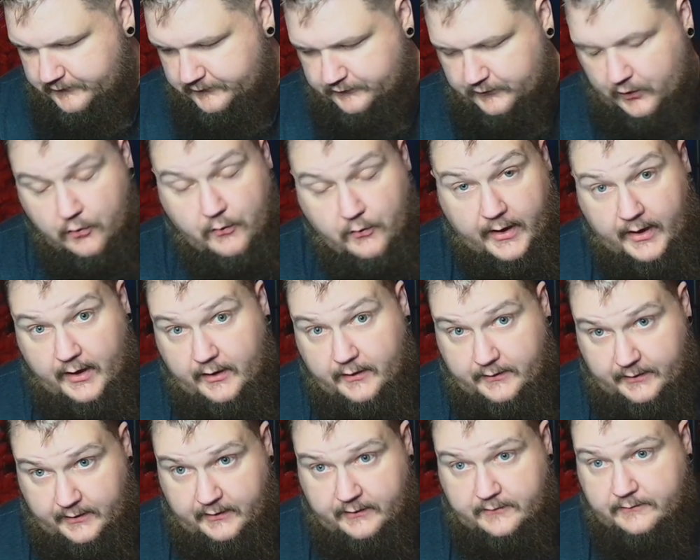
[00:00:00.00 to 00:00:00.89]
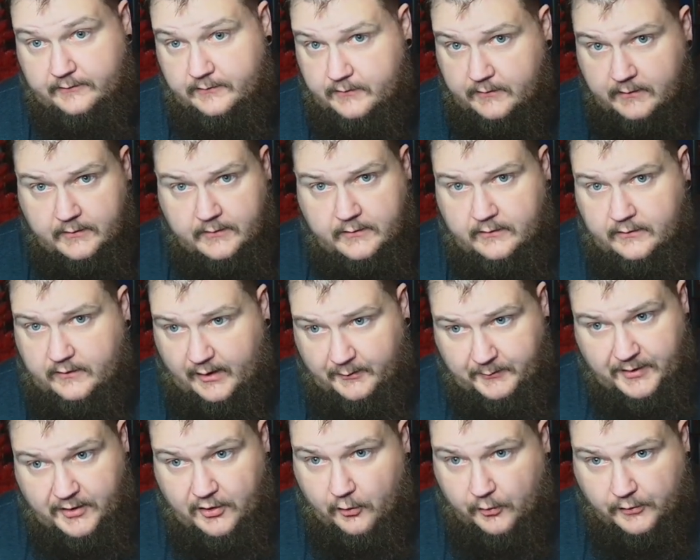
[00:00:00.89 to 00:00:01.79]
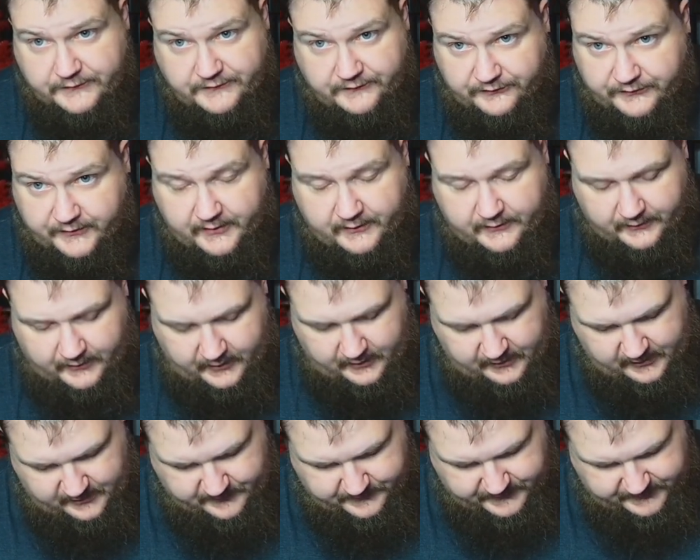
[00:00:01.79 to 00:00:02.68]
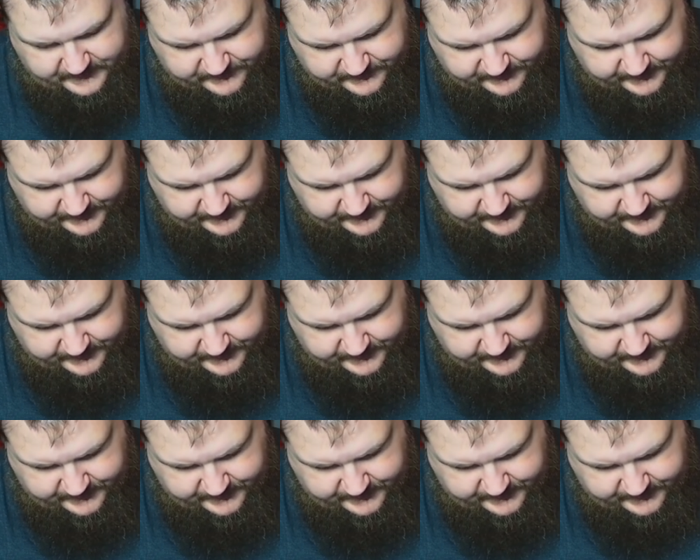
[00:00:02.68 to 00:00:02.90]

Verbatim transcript: just go ahead and let me know what you think in the comments.